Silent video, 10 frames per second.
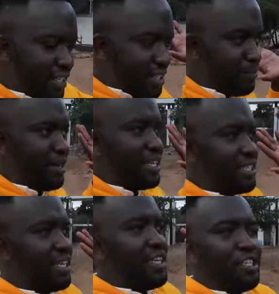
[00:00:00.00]
this
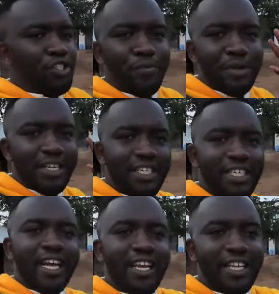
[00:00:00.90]
place, so many
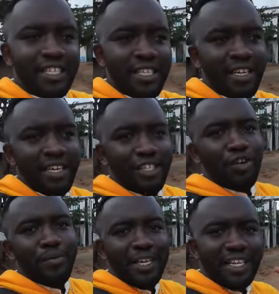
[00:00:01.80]
talents,
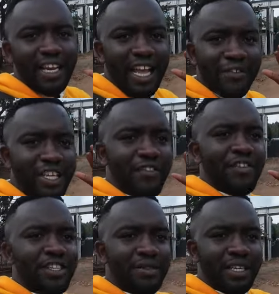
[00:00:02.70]
so many lives have
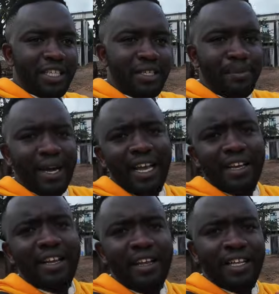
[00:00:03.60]
been
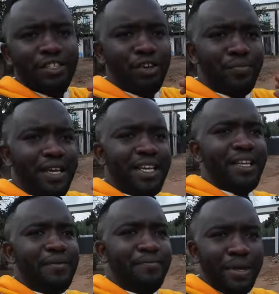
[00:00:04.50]
inspired, so
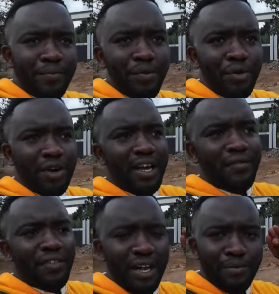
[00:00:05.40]
many people
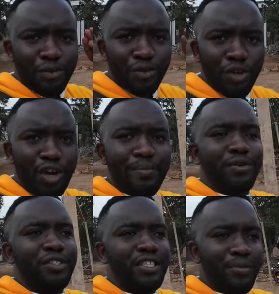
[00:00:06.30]
have come to know
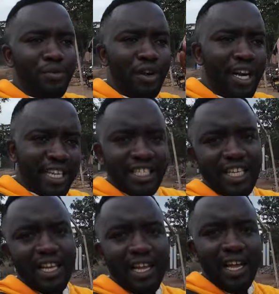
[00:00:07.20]
about
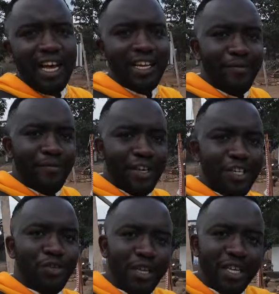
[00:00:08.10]
Nyabuhanse, and I'm very
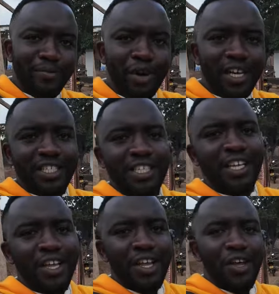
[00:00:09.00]
sure Nyabuhanse